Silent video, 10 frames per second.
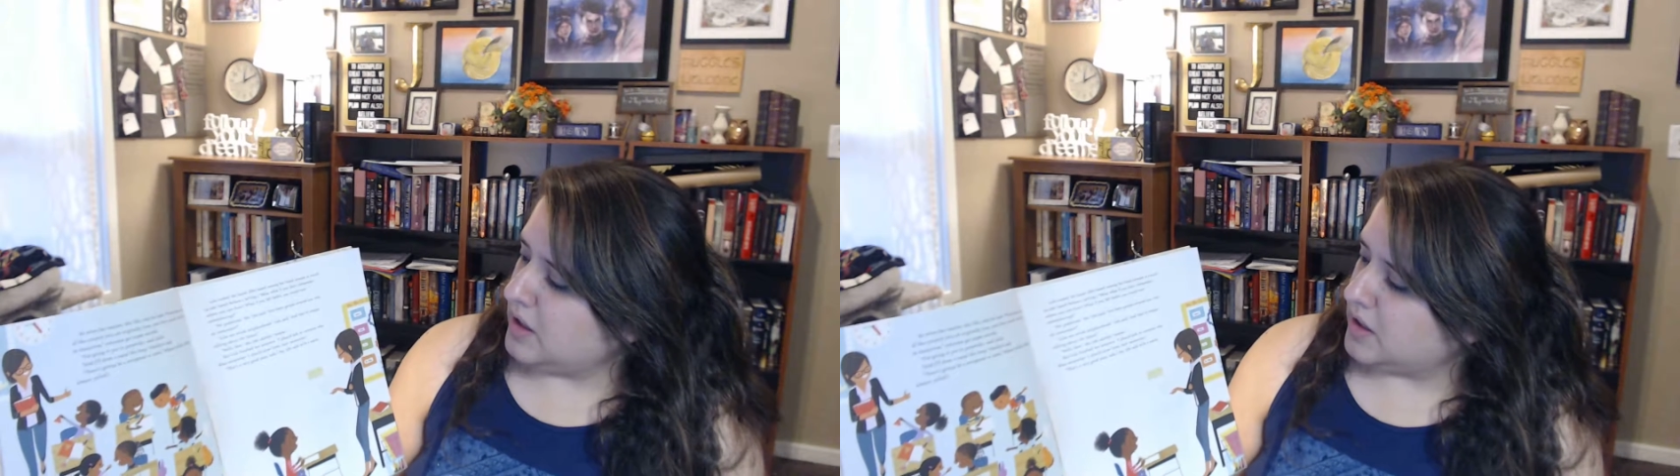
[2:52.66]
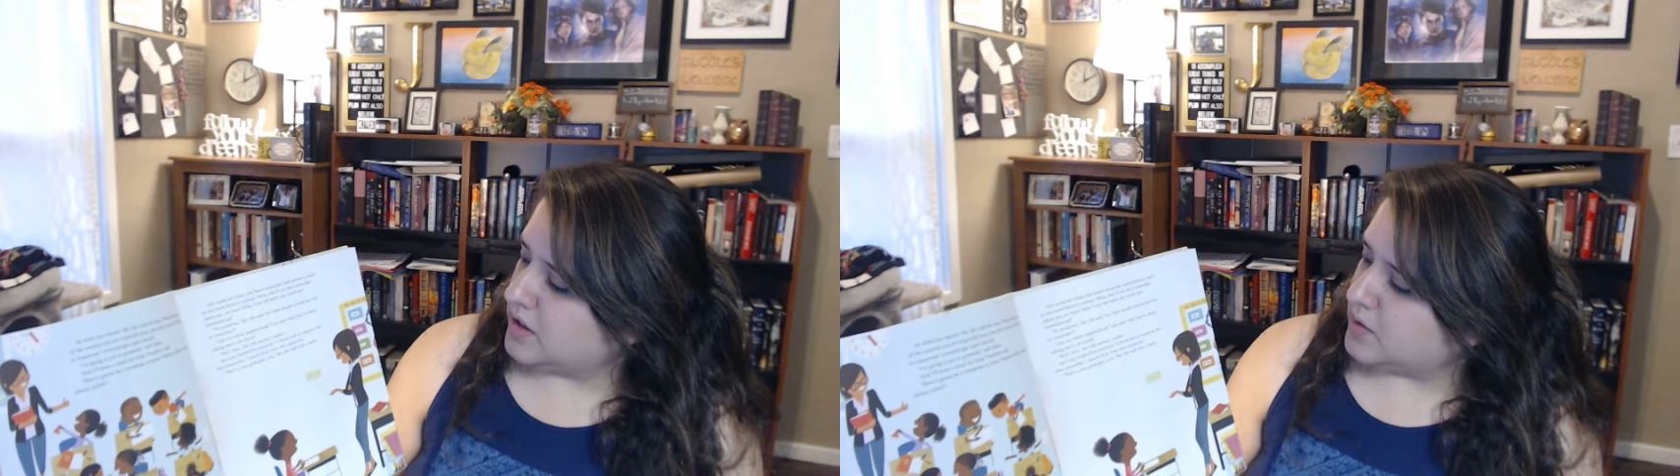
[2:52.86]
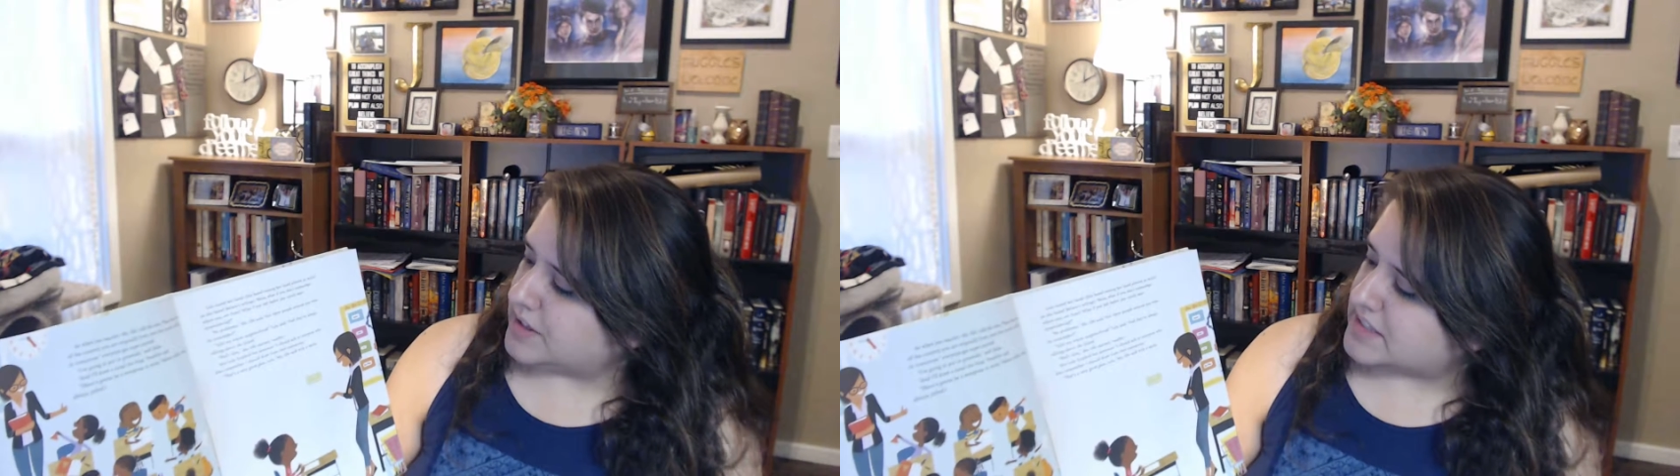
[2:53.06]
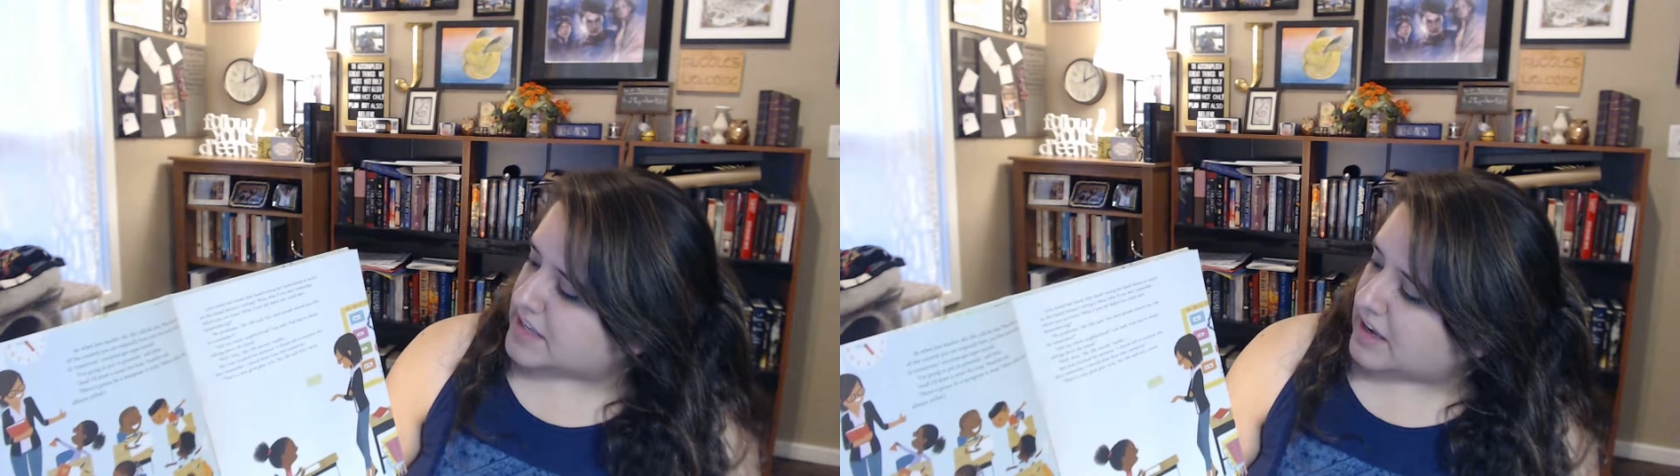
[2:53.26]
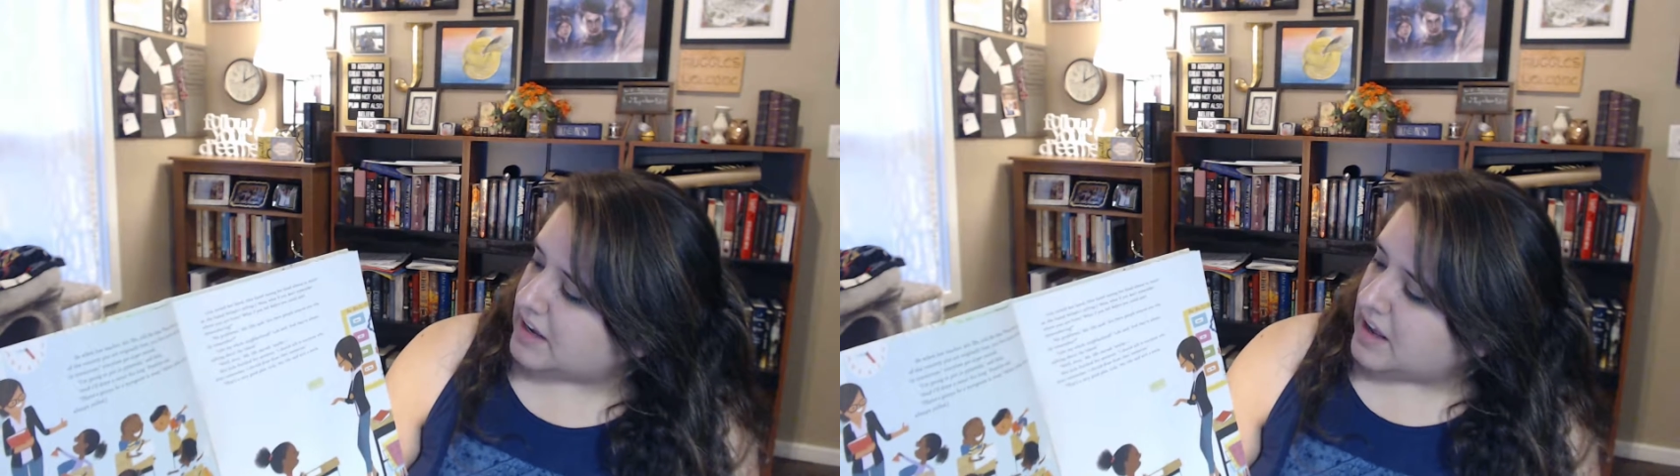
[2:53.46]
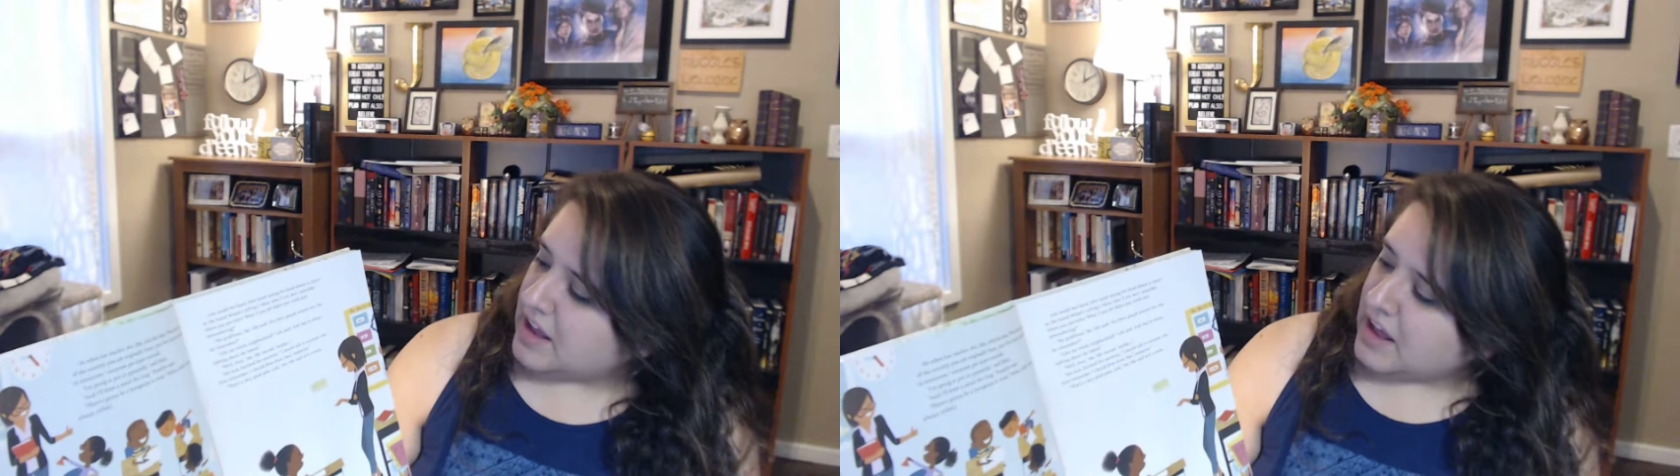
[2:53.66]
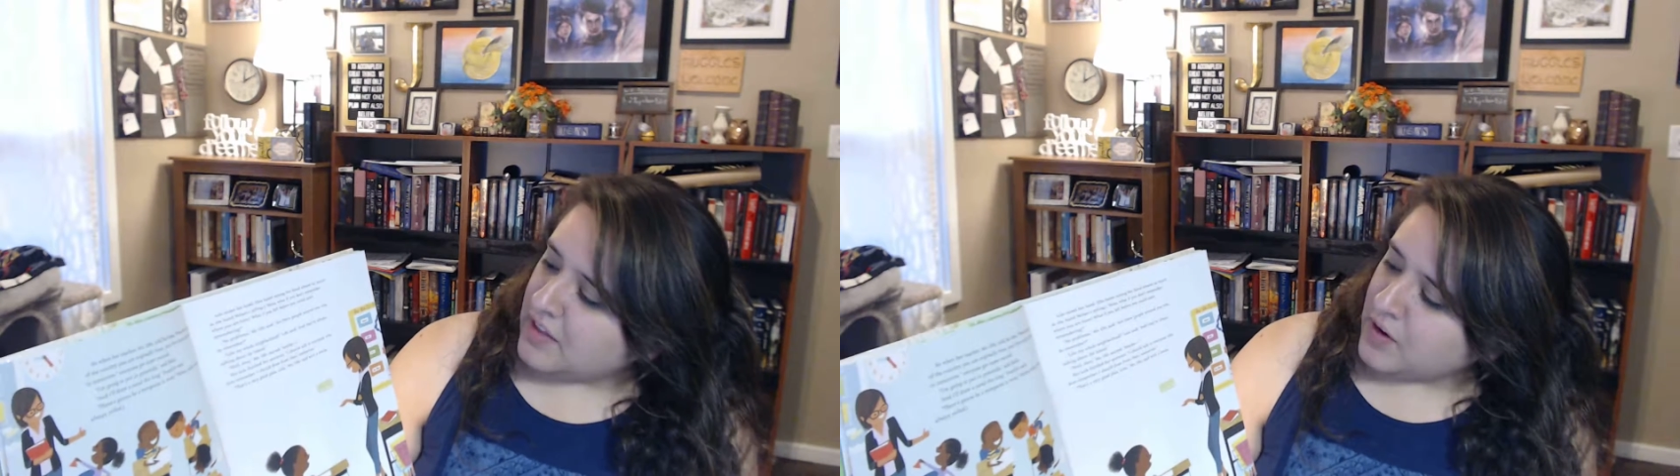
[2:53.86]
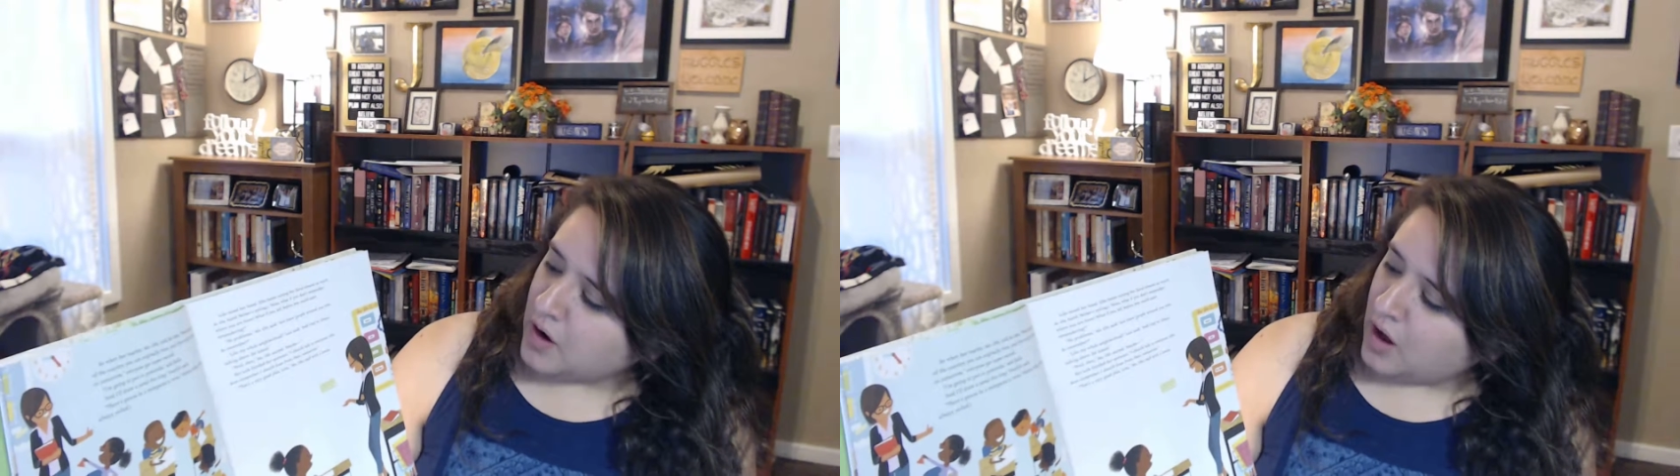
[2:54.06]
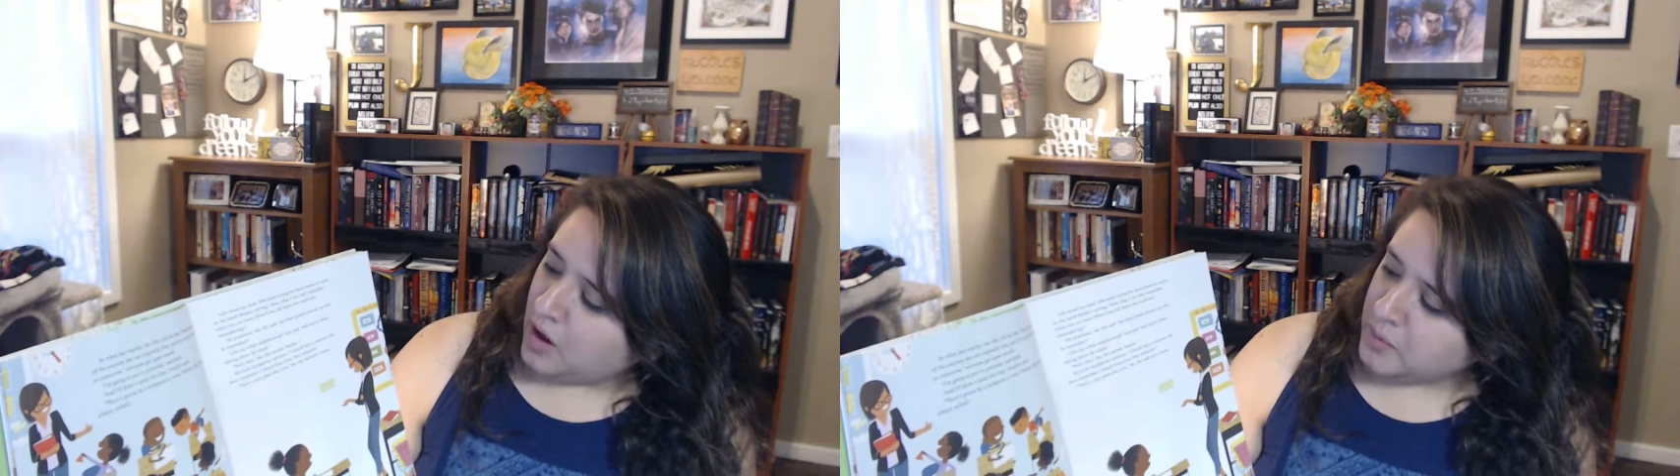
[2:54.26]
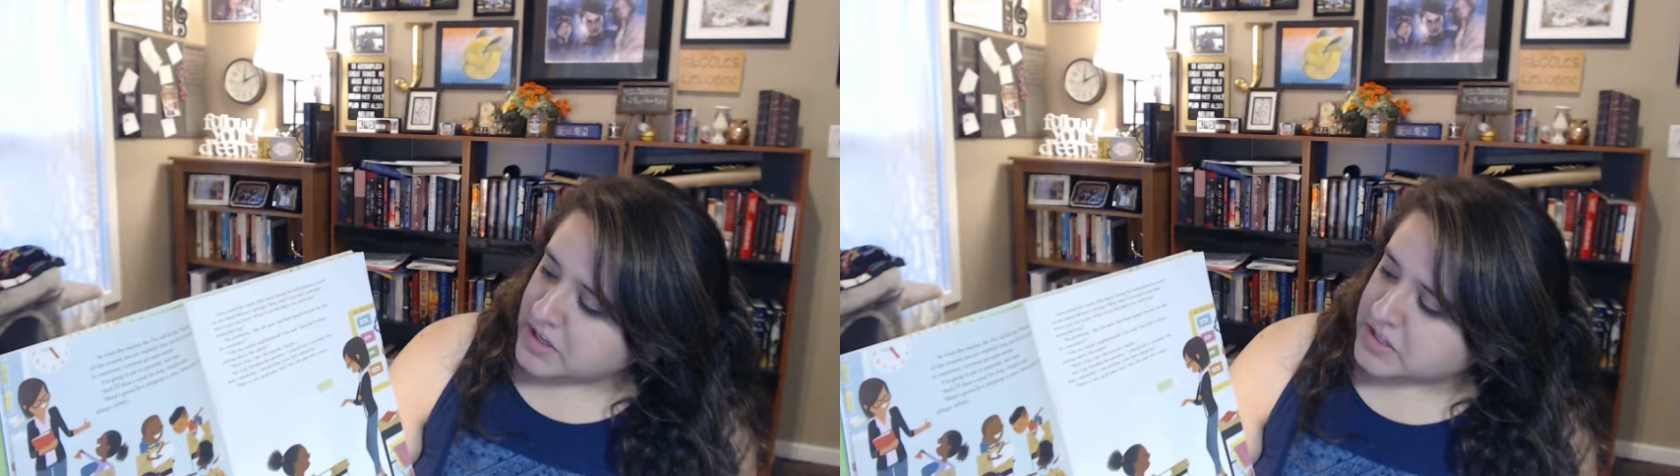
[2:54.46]
Lola said, "and they're
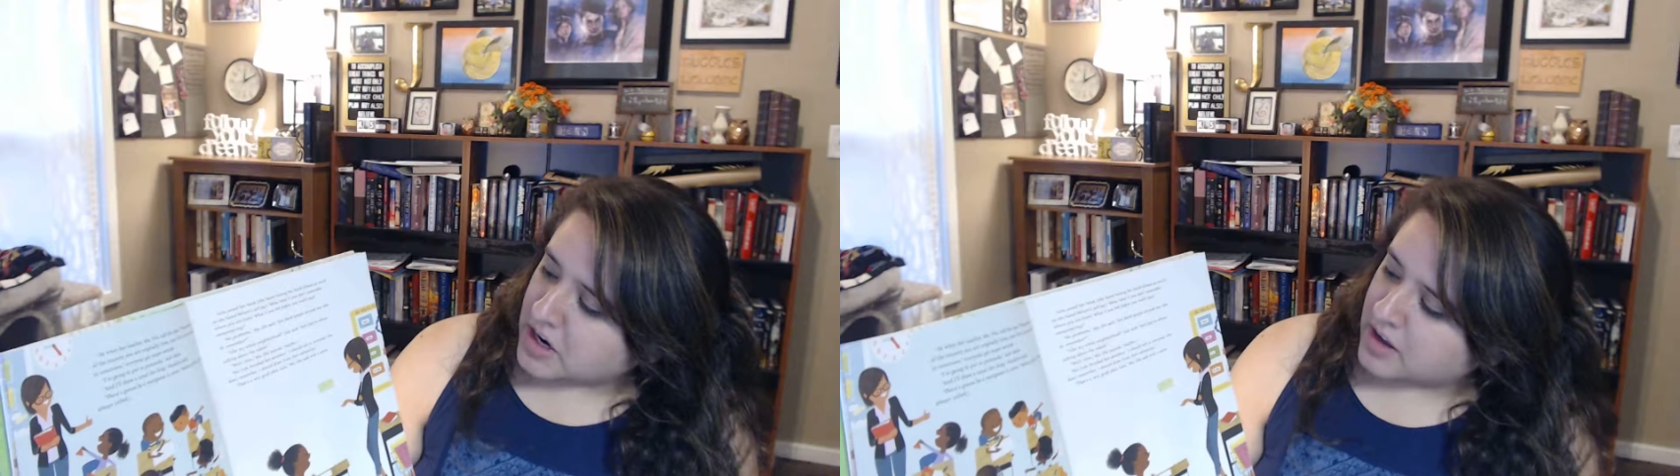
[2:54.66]
always talking